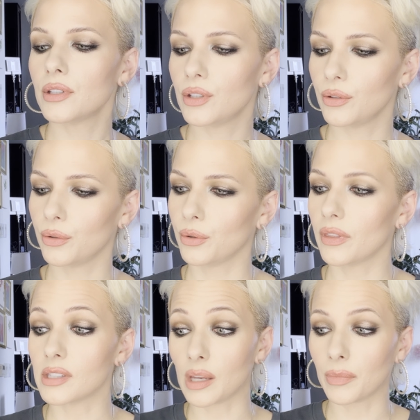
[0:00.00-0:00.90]
do
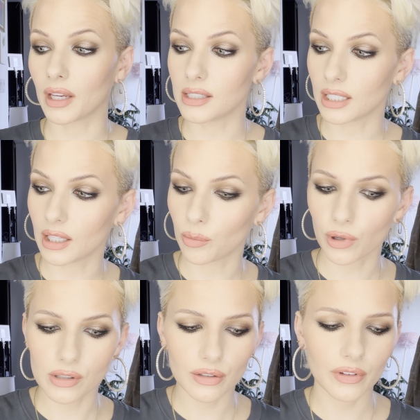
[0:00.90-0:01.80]
the same thing I did in the
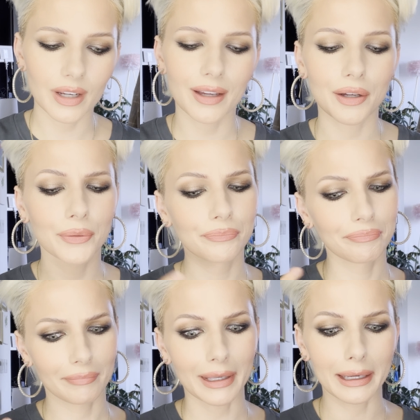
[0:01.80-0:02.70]
bronzer video.
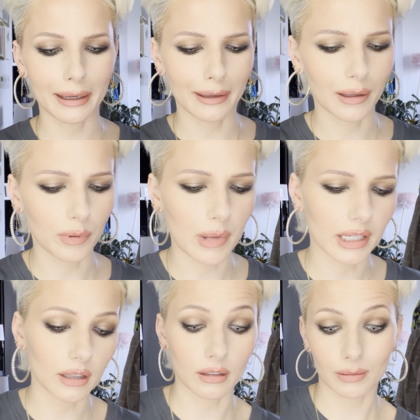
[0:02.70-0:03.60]
Again, I'm gonna make it
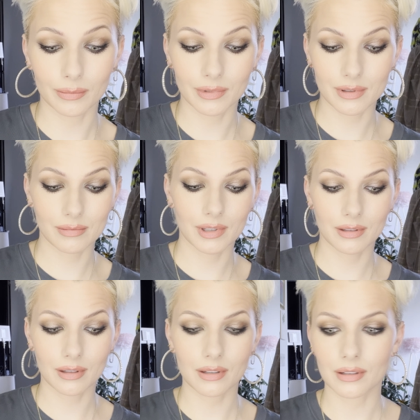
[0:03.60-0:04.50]
a little bit more
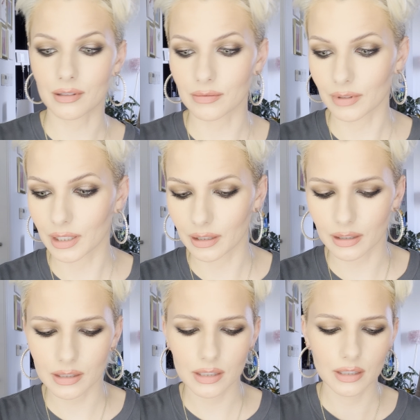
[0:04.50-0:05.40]
dramatic, because why
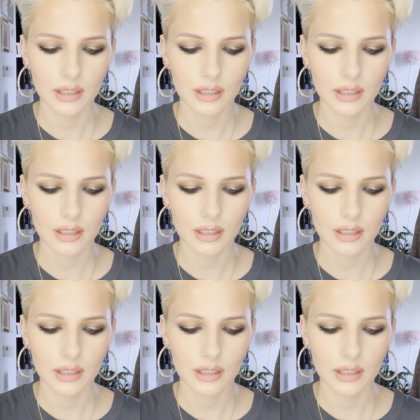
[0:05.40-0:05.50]
not?